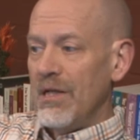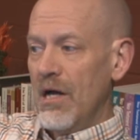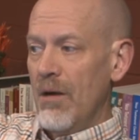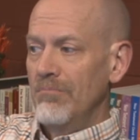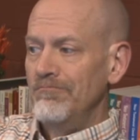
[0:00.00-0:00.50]

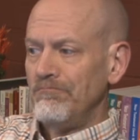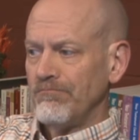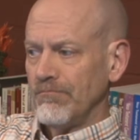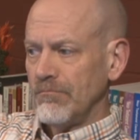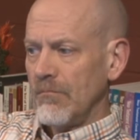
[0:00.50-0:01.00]
become
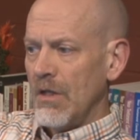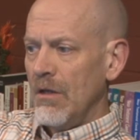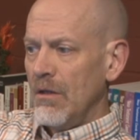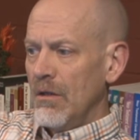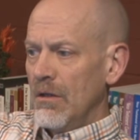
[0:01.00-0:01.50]

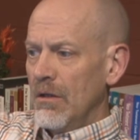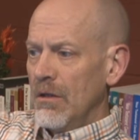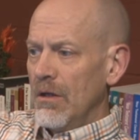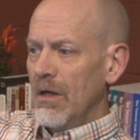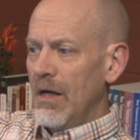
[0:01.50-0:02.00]

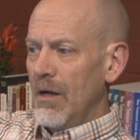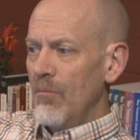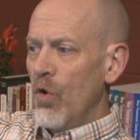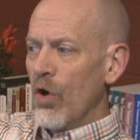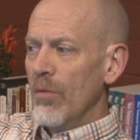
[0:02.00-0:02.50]
uh,
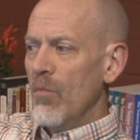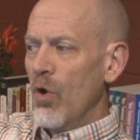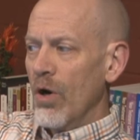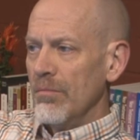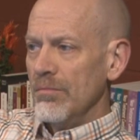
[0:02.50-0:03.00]
more and
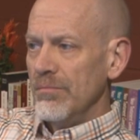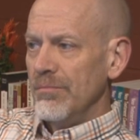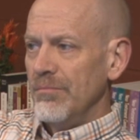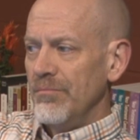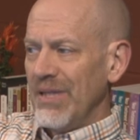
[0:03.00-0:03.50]
more
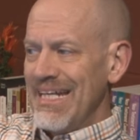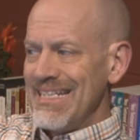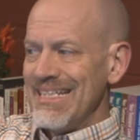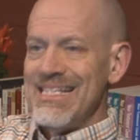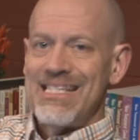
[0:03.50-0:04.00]

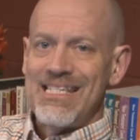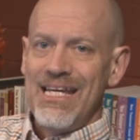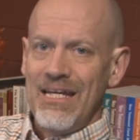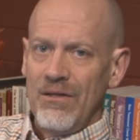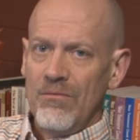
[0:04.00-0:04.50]
blatantly
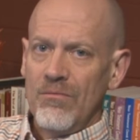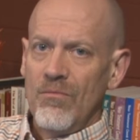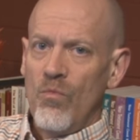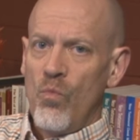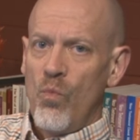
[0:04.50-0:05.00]
seen
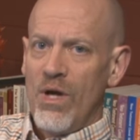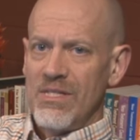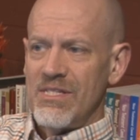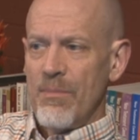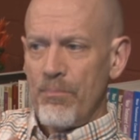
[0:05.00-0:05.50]

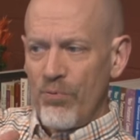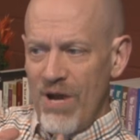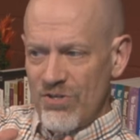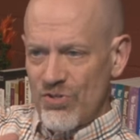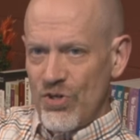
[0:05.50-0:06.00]
once the
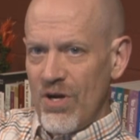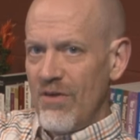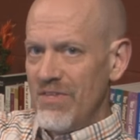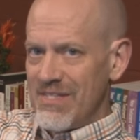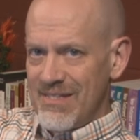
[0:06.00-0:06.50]
pressure
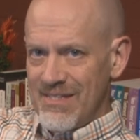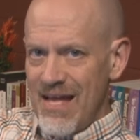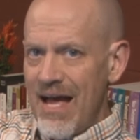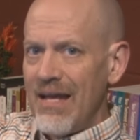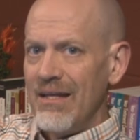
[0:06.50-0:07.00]
of the
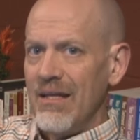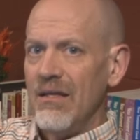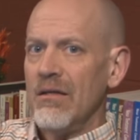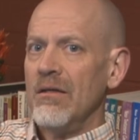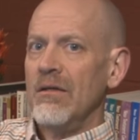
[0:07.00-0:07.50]

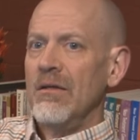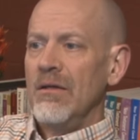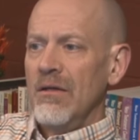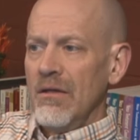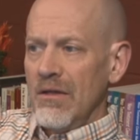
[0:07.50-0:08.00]
society
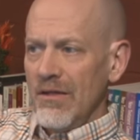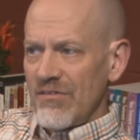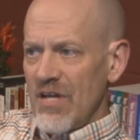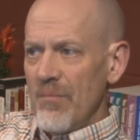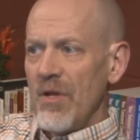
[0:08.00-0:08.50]

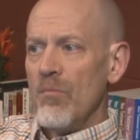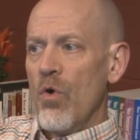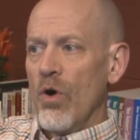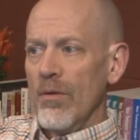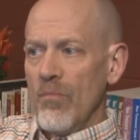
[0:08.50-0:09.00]
is coming
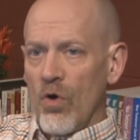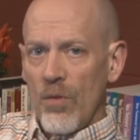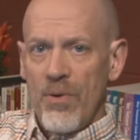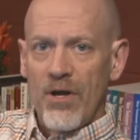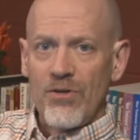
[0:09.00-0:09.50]
more and more
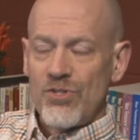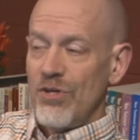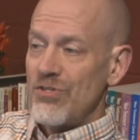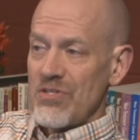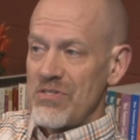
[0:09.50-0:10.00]
upon our
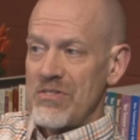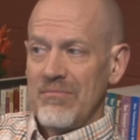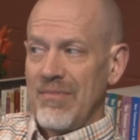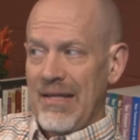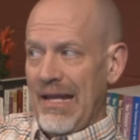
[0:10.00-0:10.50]
churches.
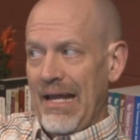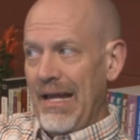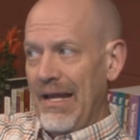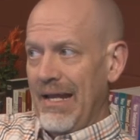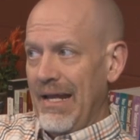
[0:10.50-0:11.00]

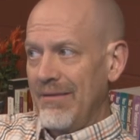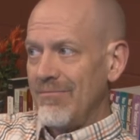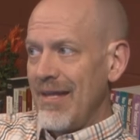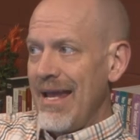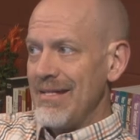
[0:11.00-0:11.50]
And
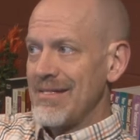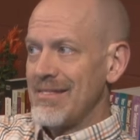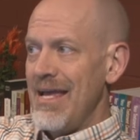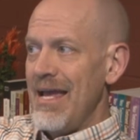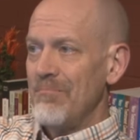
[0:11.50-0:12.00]
I hate to
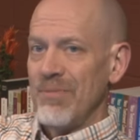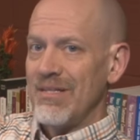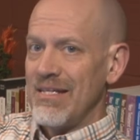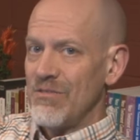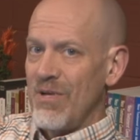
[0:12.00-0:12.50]
say it,
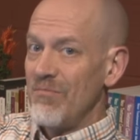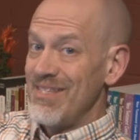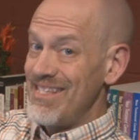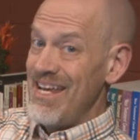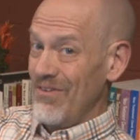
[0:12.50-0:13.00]
but that's what I've
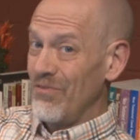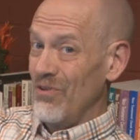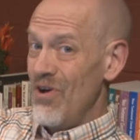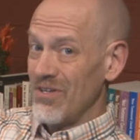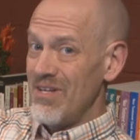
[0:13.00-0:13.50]
been saying for
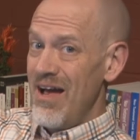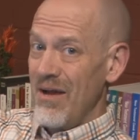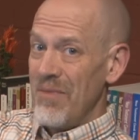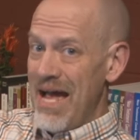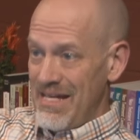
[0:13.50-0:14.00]
a long
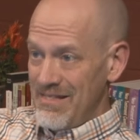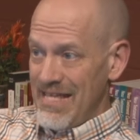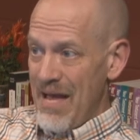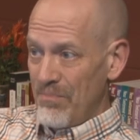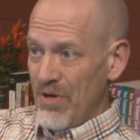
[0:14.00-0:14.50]
time. As
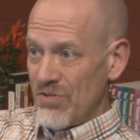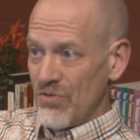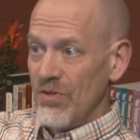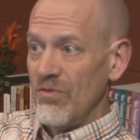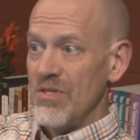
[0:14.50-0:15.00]
that
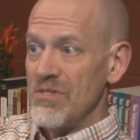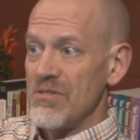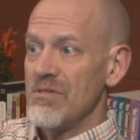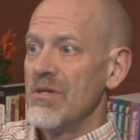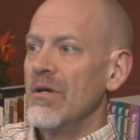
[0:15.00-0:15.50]
pressure
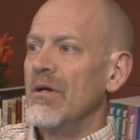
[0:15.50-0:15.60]
increases,